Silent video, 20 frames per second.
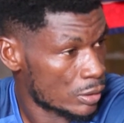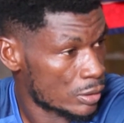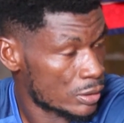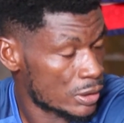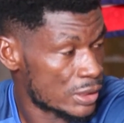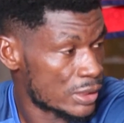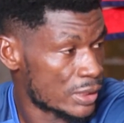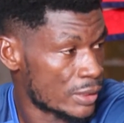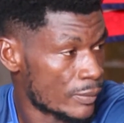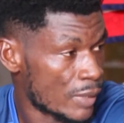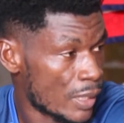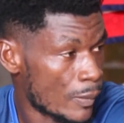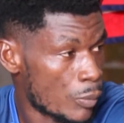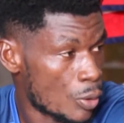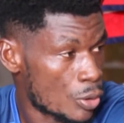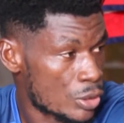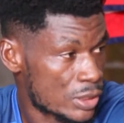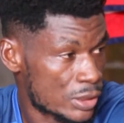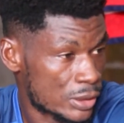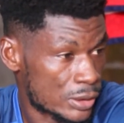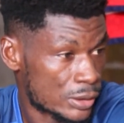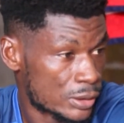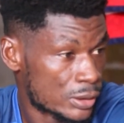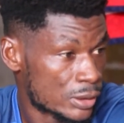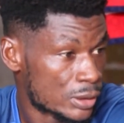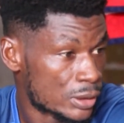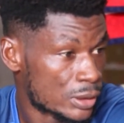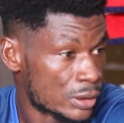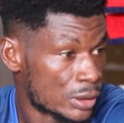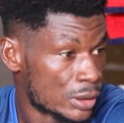December boxing.
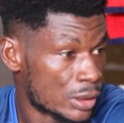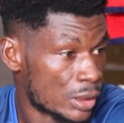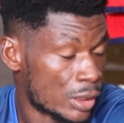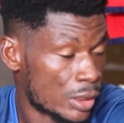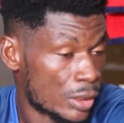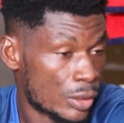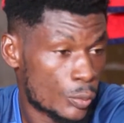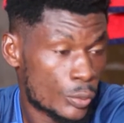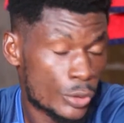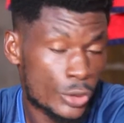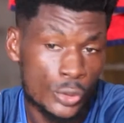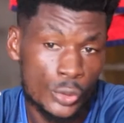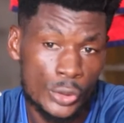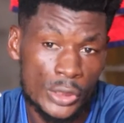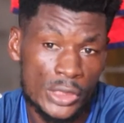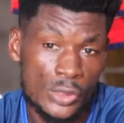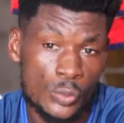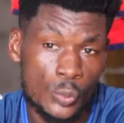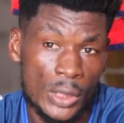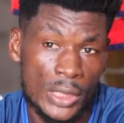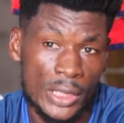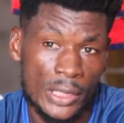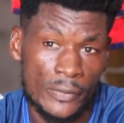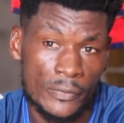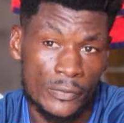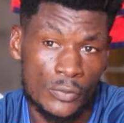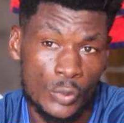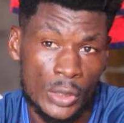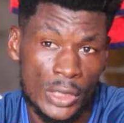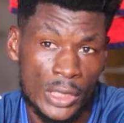Uh, we do it whenever,
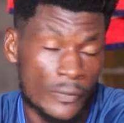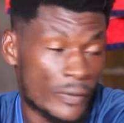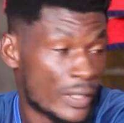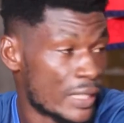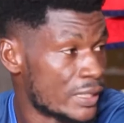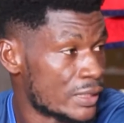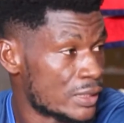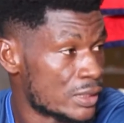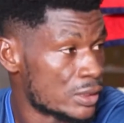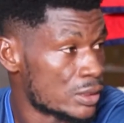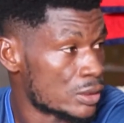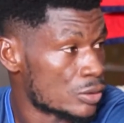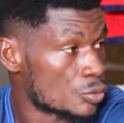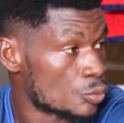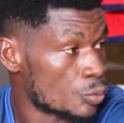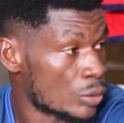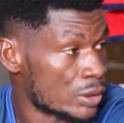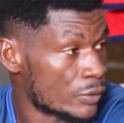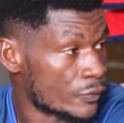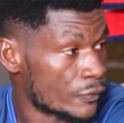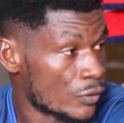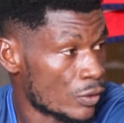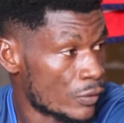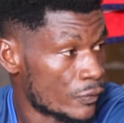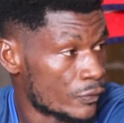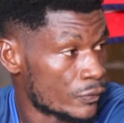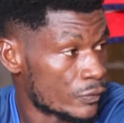whenever it 24th.